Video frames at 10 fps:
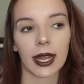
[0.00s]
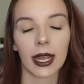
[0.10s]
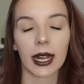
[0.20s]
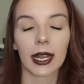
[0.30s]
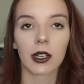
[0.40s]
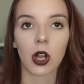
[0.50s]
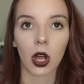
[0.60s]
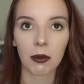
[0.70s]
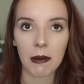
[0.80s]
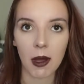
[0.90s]
I
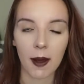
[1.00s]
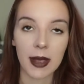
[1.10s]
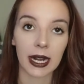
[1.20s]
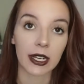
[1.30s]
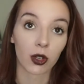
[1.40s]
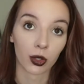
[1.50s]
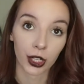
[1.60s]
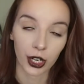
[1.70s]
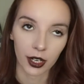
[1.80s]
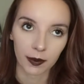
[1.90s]
called my mom and I told
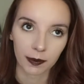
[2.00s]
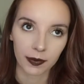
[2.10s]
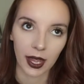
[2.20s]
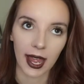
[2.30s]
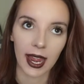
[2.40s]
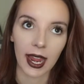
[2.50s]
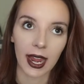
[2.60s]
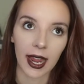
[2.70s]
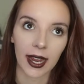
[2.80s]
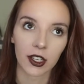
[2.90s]
her,
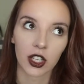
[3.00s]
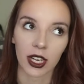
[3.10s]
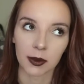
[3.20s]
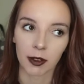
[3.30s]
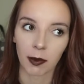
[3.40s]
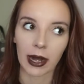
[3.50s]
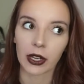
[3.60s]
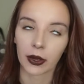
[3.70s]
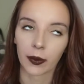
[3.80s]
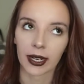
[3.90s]
and she asked me if Brian
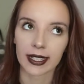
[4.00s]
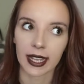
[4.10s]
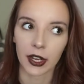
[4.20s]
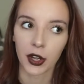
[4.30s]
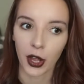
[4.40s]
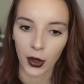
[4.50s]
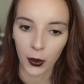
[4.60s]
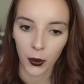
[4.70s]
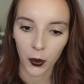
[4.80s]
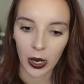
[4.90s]
knew, and I said
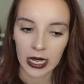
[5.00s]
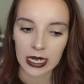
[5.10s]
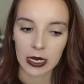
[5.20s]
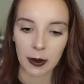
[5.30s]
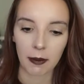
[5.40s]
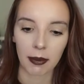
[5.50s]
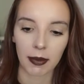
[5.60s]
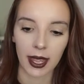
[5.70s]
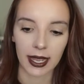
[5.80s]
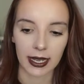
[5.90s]
no,
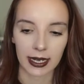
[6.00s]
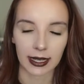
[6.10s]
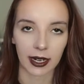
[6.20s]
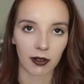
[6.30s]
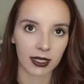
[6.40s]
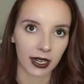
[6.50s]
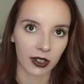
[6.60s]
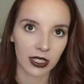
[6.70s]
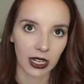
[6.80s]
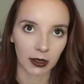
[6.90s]
and that I was
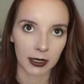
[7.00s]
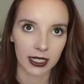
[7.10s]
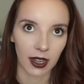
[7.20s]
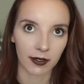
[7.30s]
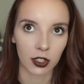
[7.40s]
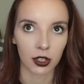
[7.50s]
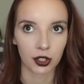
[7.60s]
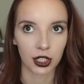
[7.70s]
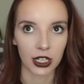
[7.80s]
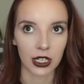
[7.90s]
scared to tell him and stuff. And so
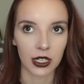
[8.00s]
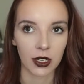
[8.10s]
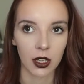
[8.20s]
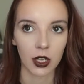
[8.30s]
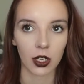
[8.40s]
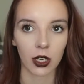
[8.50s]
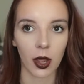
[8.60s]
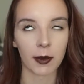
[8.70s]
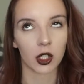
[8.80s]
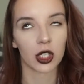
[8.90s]
she
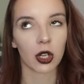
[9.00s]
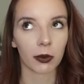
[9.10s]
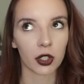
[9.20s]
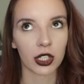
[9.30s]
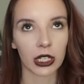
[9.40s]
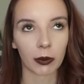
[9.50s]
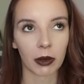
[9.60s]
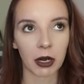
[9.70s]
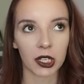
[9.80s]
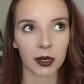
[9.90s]
told me, she was like, well,
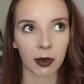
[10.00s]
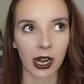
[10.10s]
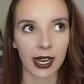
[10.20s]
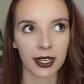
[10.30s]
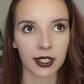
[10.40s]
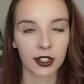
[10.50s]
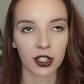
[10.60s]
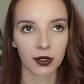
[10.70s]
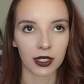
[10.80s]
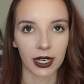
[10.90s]
I'm not surprised.
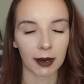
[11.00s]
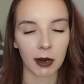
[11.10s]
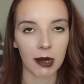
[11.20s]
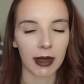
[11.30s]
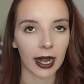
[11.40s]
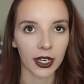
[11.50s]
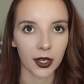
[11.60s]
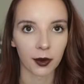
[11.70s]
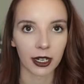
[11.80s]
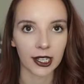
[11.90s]
She was like, I'm not mad at
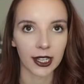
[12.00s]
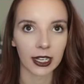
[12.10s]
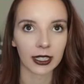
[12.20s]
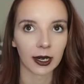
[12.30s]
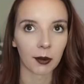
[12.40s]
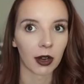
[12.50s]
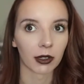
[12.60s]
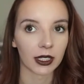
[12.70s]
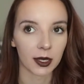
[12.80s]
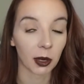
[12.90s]
you or anything, like, I'm not
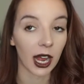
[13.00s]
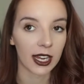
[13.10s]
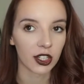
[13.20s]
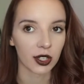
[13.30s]
really surprised.